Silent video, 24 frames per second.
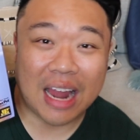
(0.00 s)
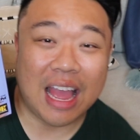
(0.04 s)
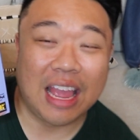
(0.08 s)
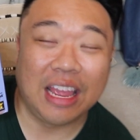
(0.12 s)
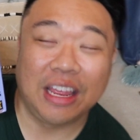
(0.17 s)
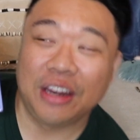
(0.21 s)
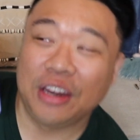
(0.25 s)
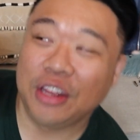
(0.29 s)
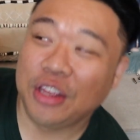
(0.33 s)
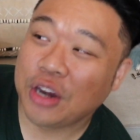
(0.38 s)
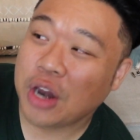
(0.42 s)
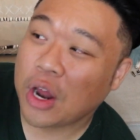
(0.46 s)
I,
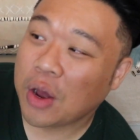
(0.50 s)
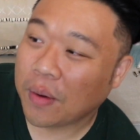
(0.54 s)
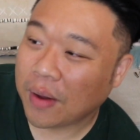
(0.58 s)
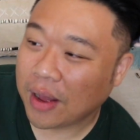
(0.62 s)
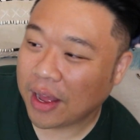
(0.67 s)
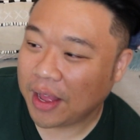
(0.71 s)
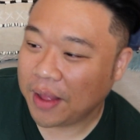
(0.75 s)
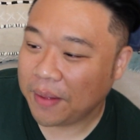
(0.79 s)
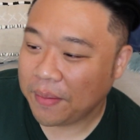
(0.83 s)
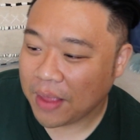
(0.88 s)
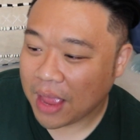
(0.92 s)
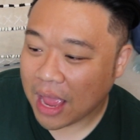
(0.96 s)
you know
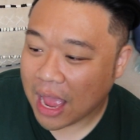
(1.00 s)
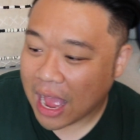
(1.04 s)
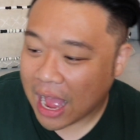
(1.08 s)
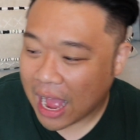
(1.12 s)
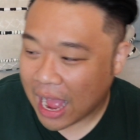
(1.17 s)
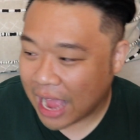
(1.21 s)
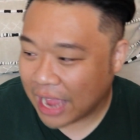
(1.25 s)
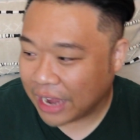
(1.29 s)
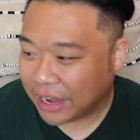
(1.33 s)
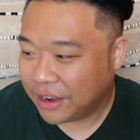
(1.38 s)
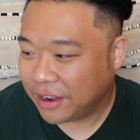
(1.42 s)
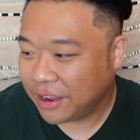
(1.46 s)
what,
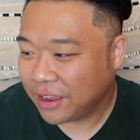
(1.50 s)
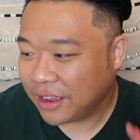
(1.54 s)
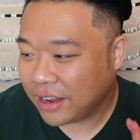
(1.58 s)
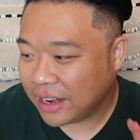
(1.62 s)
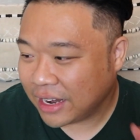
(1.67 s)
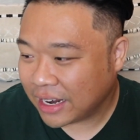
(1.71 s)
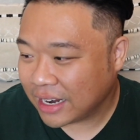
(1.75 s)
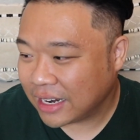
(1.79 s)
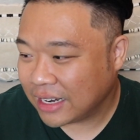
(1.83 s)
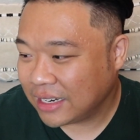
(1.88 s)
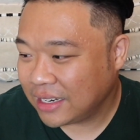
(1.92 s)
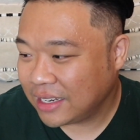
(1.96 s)
I
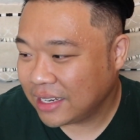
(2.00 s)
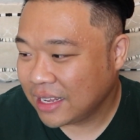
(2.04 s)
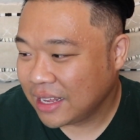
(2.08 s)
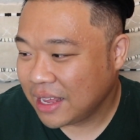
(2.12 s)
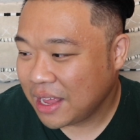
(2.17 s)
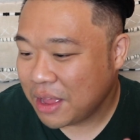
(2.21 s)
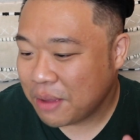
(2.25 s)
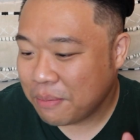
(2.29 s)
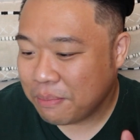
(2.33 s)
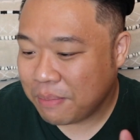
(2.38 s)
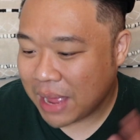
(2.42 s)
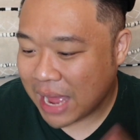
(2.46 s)
couldn't
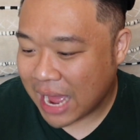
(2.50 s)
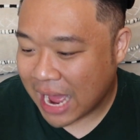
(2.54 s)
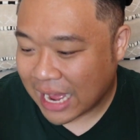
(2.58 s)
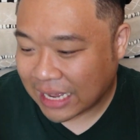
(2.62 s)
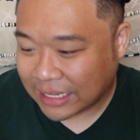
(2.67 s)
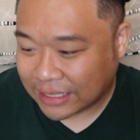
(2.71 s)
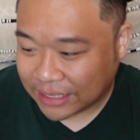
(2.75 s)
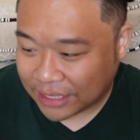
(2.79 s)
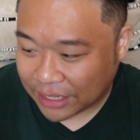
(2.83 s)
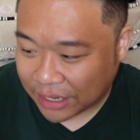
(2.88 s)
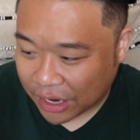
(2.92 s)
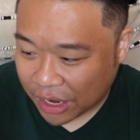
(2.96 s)

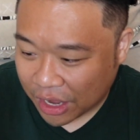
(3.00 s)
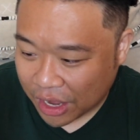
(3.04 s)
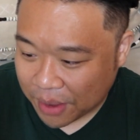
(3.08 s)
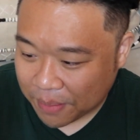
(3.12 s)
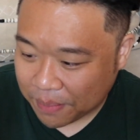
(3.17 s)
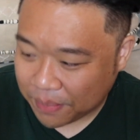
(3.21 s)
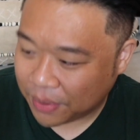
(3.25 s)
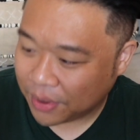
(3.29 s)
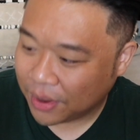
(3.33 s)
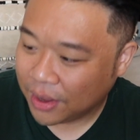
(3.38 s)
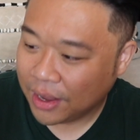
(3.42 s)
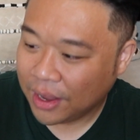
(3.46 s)
passed it up.